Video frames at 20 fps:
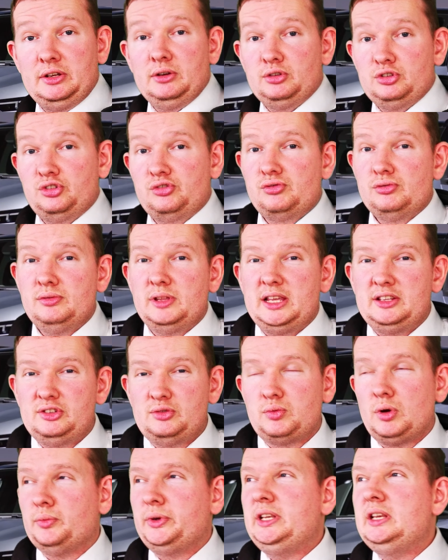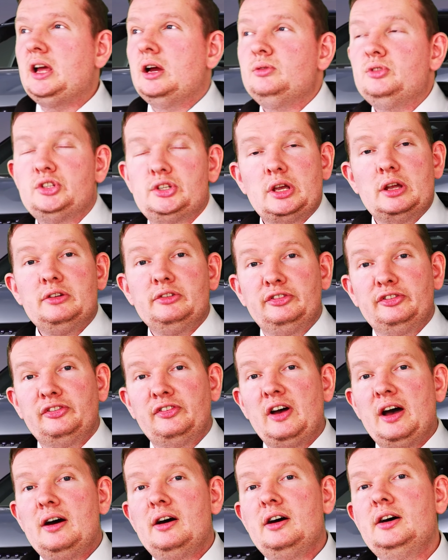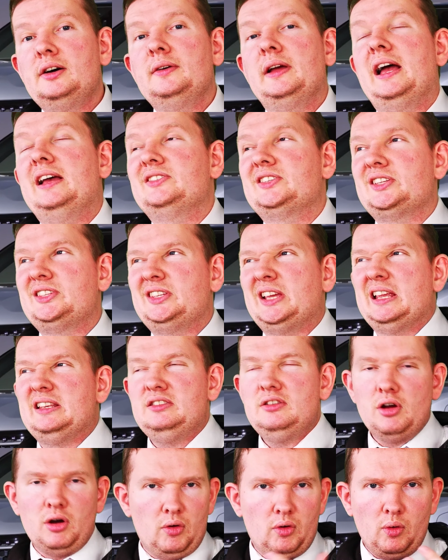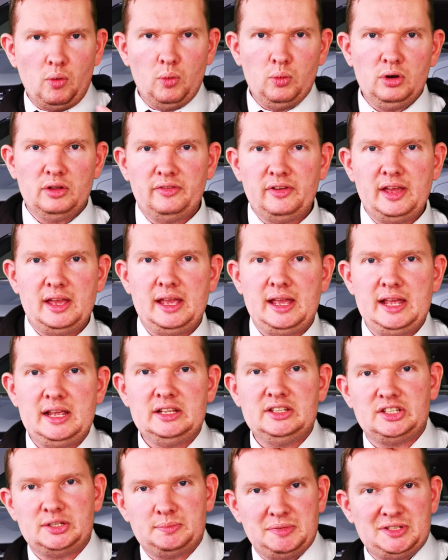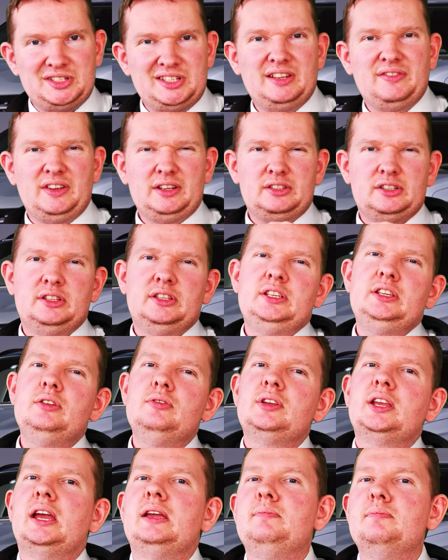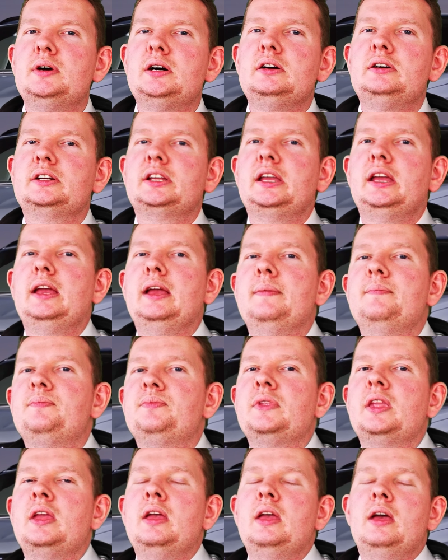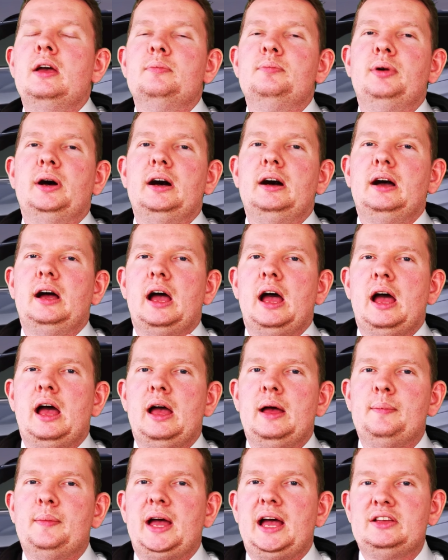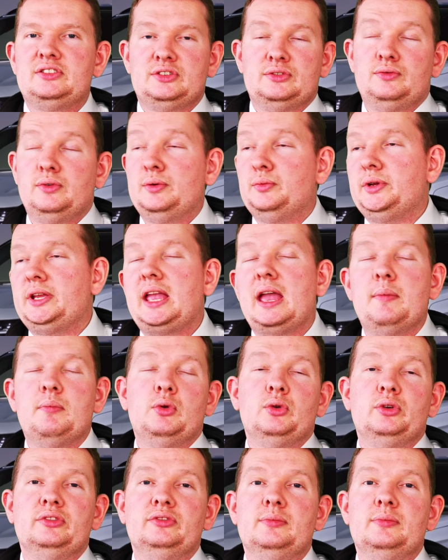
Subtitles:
the Austral. That's what we know so far. As I said, not all of it is specific to the UK market, but as of when we get more